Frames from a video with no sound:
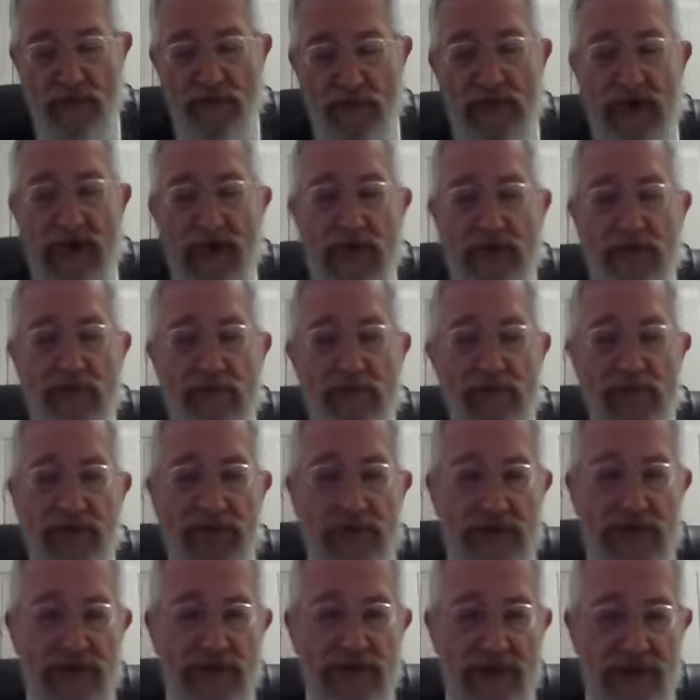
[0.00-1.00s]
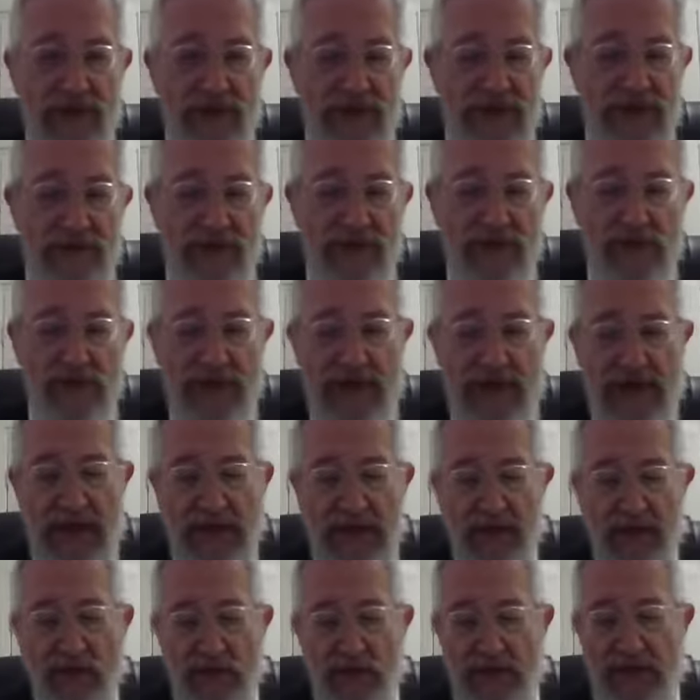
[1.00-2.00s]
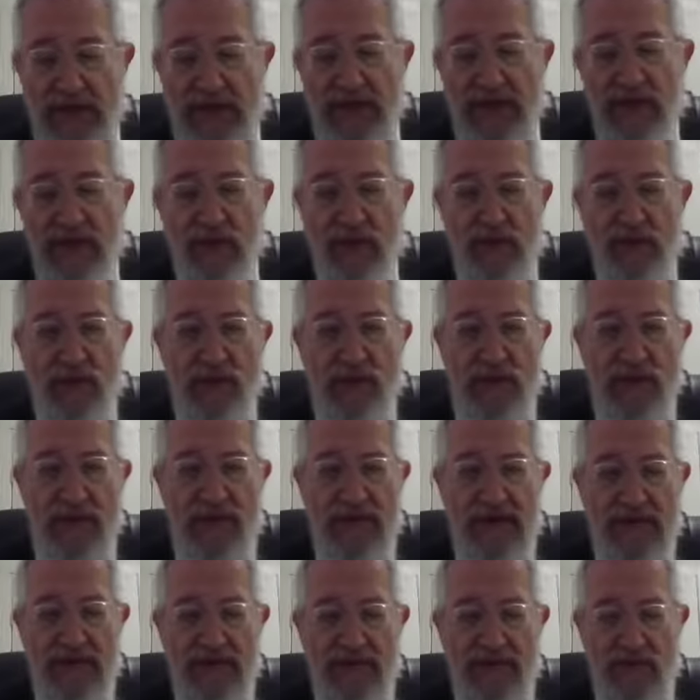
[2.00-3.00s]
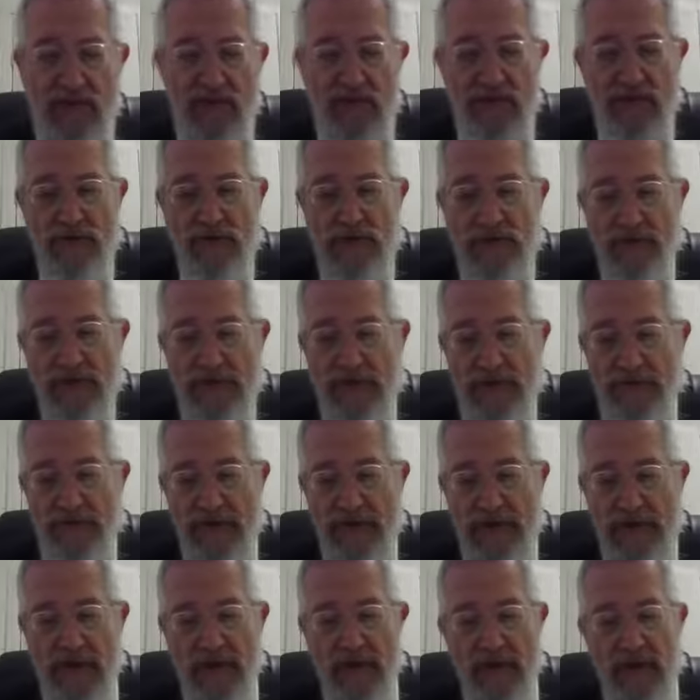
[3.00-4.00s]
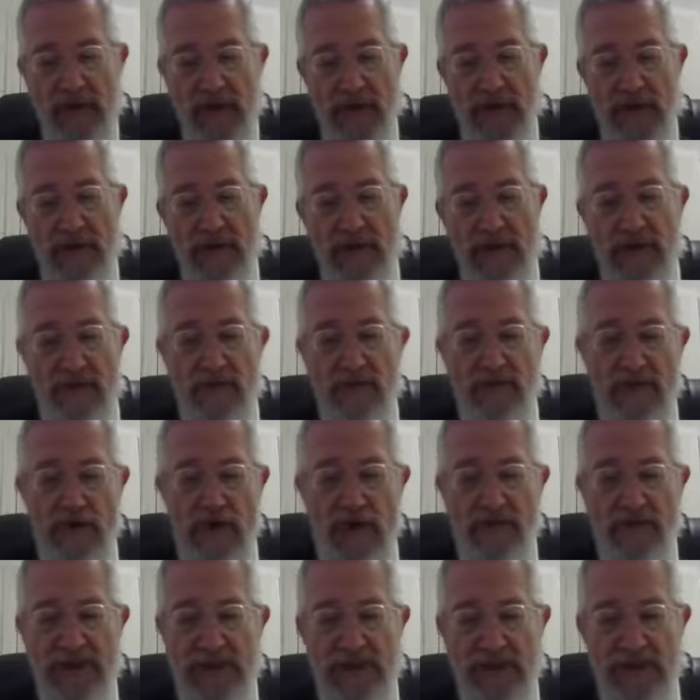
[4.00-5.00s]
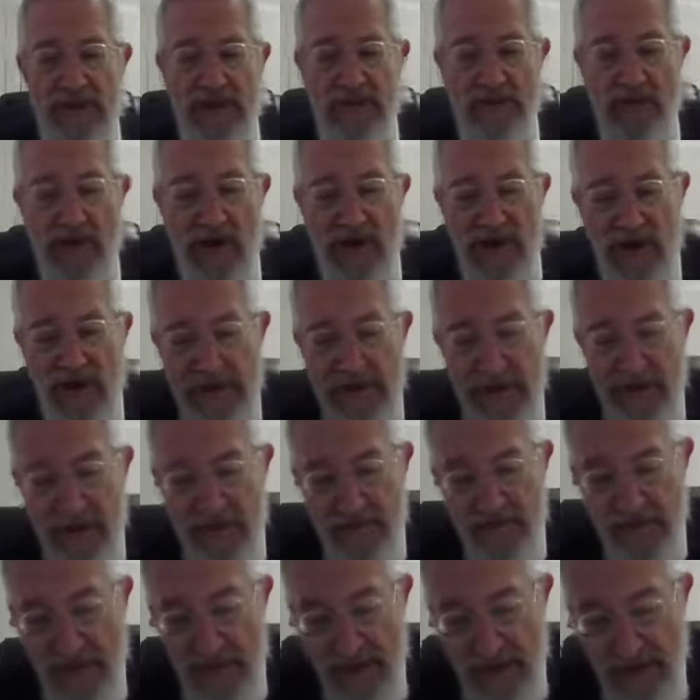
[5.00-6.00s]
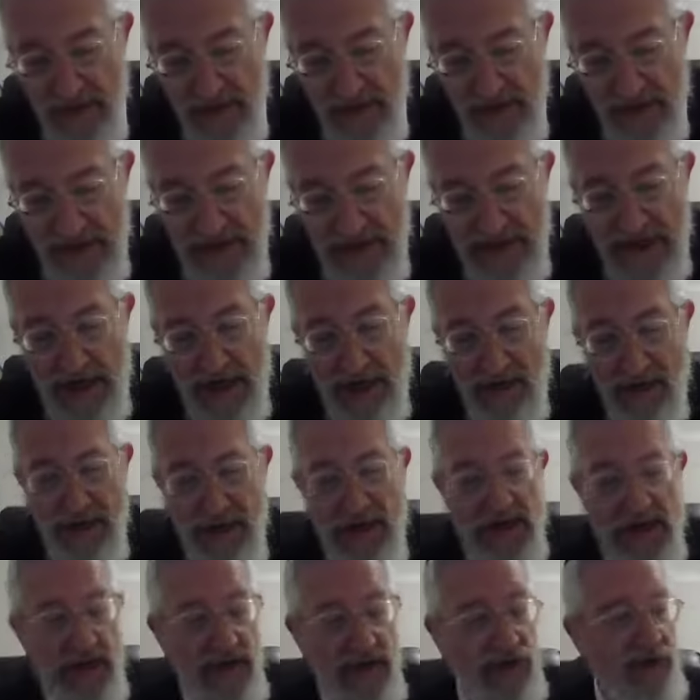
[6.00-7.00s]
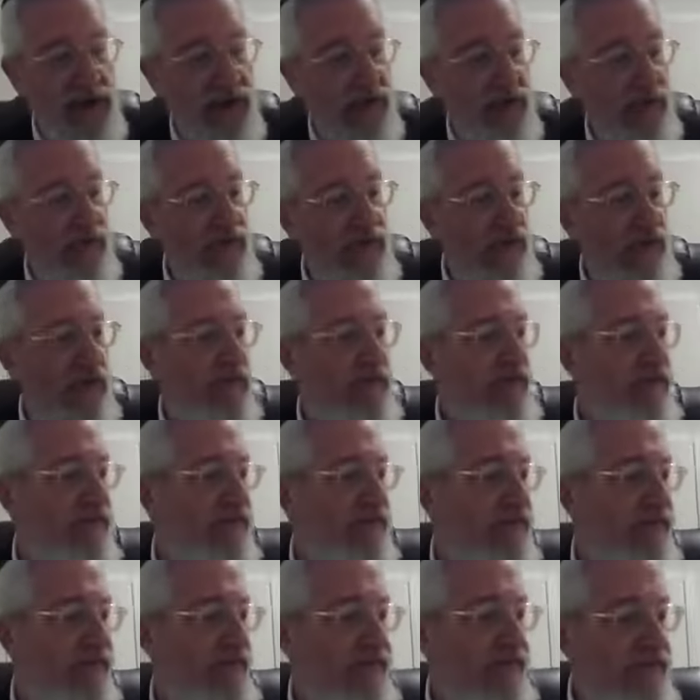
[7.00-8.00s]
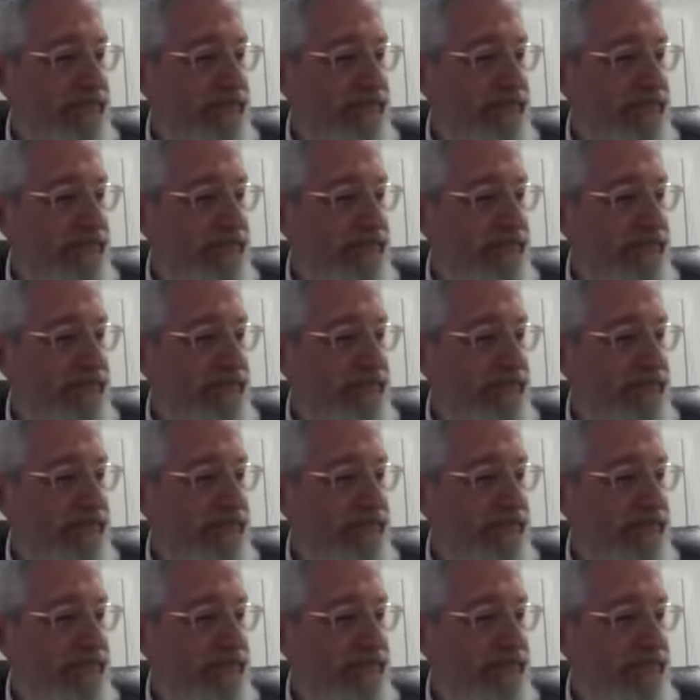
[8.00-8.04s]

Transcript: The Mishnah asks, what did you do in these four rooms? The room is Mizrachis, the southeastern room.